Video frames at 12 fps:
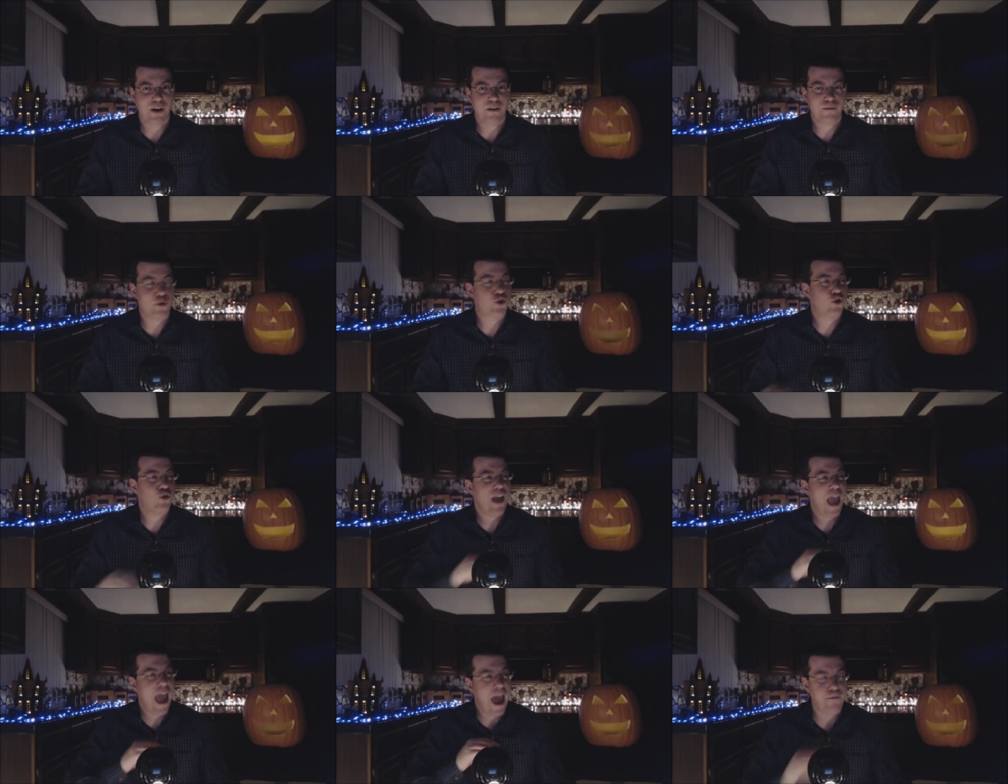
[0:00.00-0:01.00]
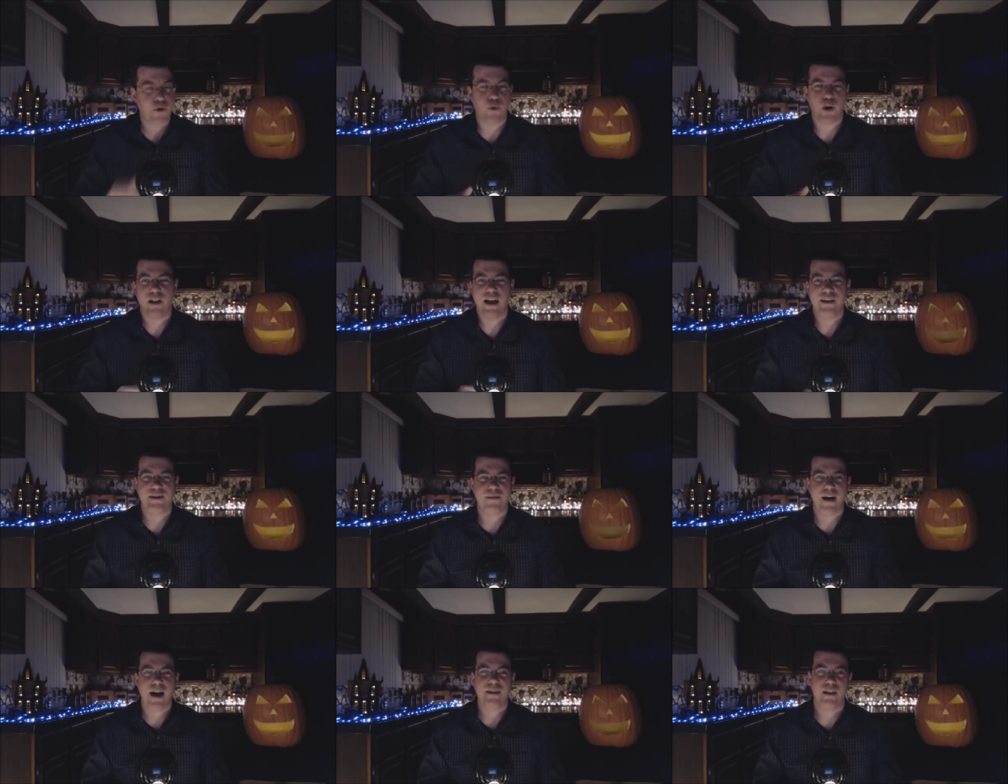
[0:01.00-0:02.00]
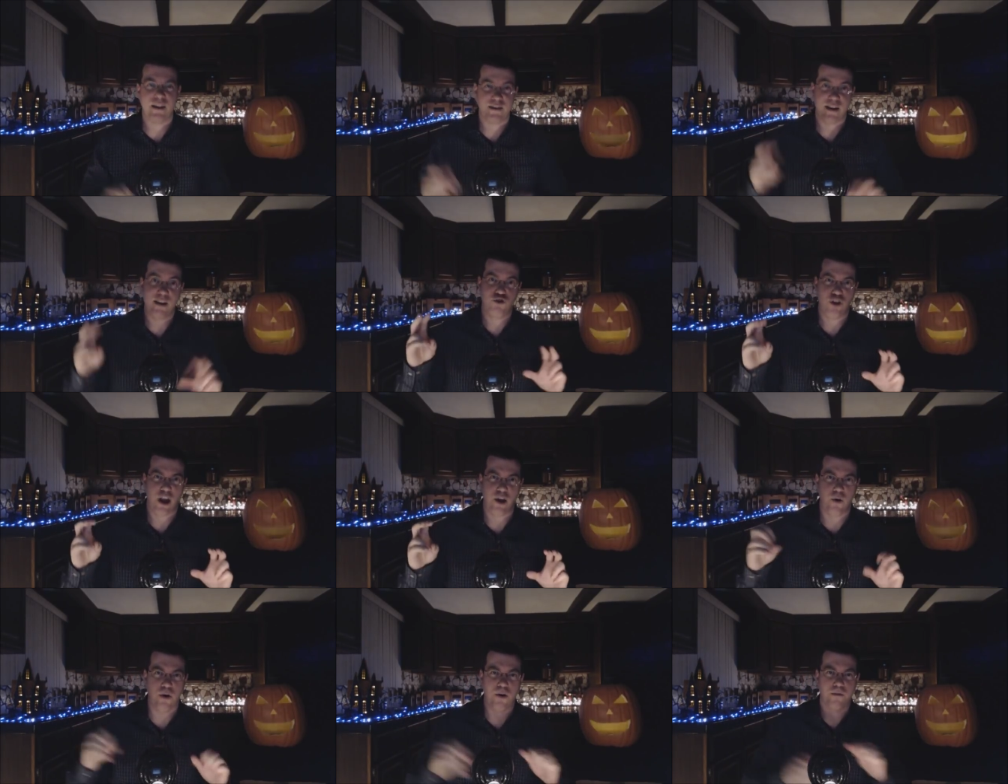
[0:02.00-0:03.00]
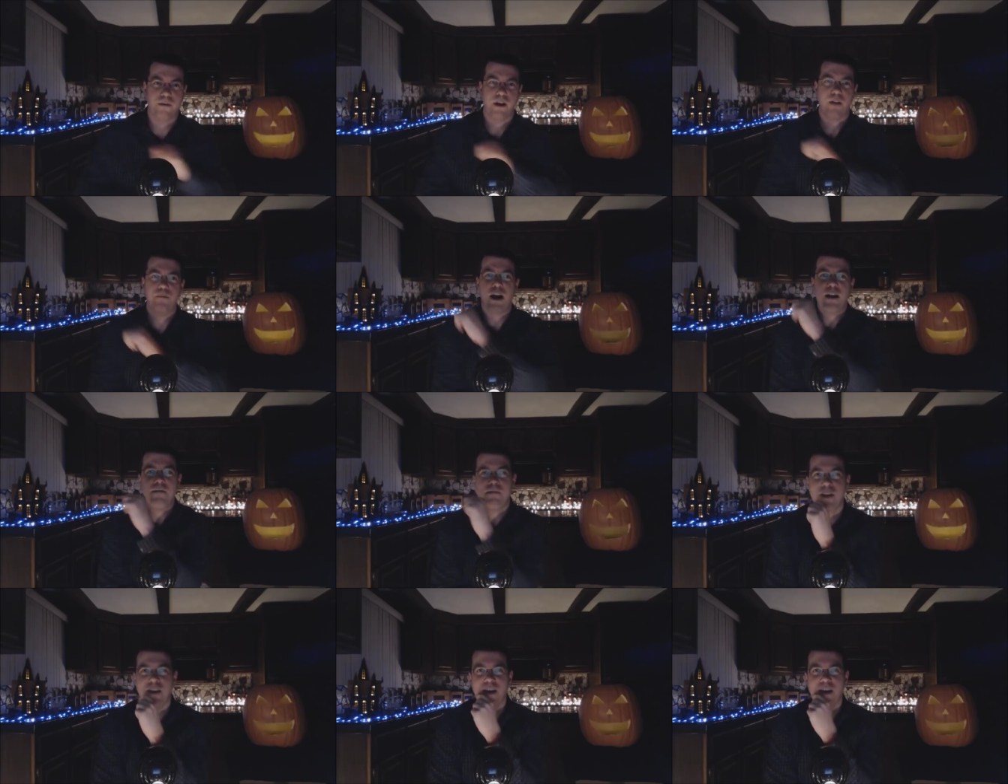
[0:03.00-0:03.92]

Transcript: but virtually everyone classifies it as a J-horror film, right?